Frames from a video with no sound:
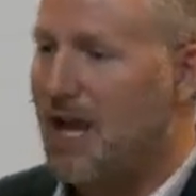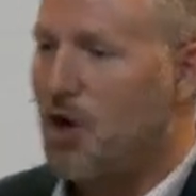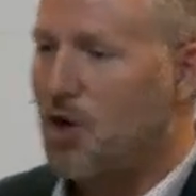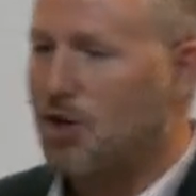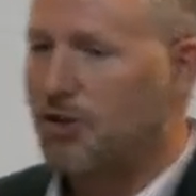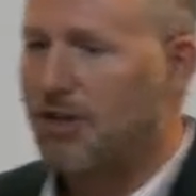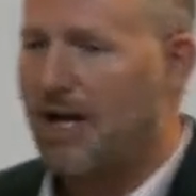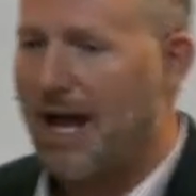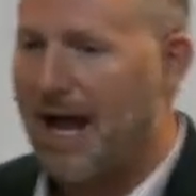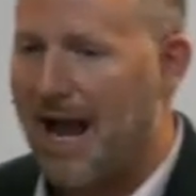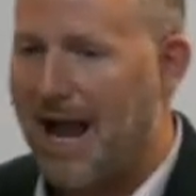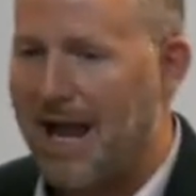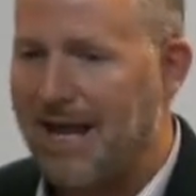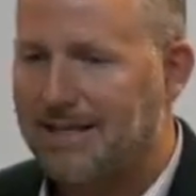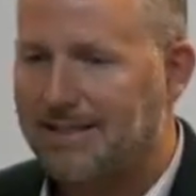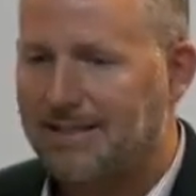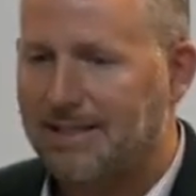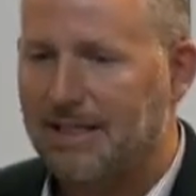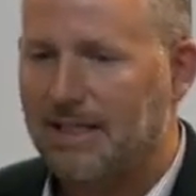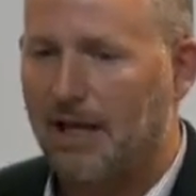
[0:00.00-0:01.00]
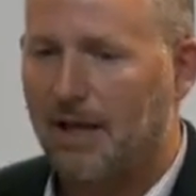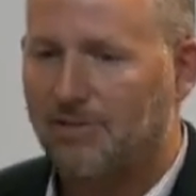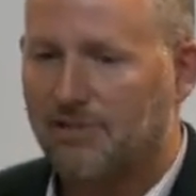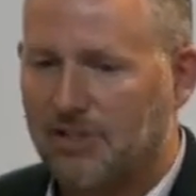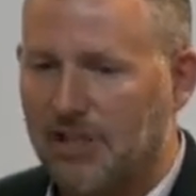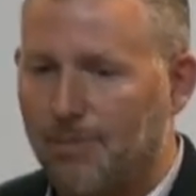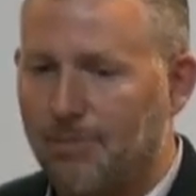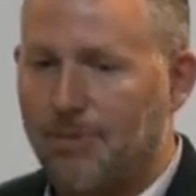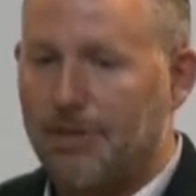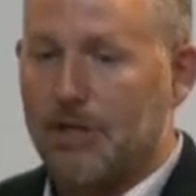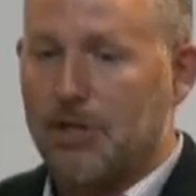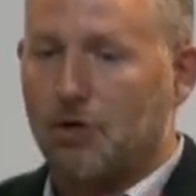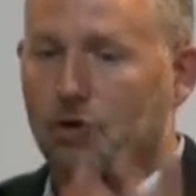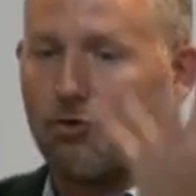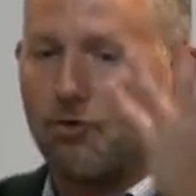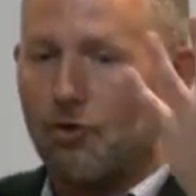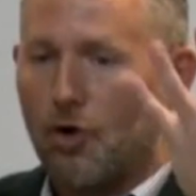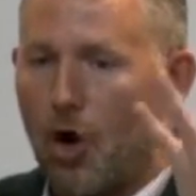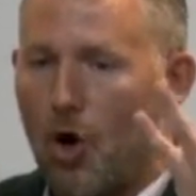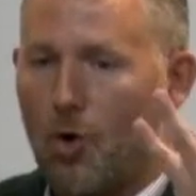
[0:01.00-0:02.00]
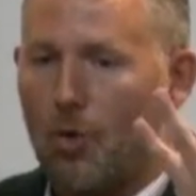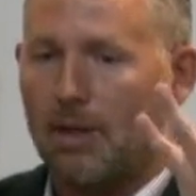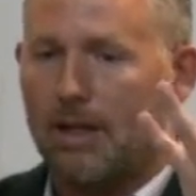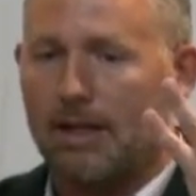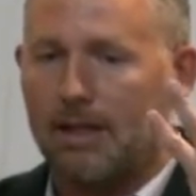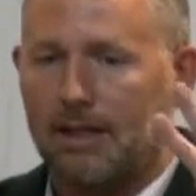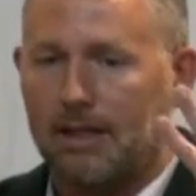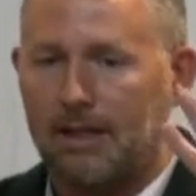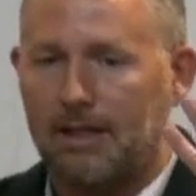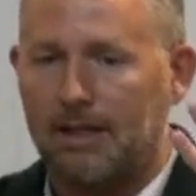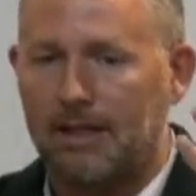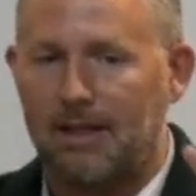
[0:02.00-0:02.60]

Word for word: The idea of something growing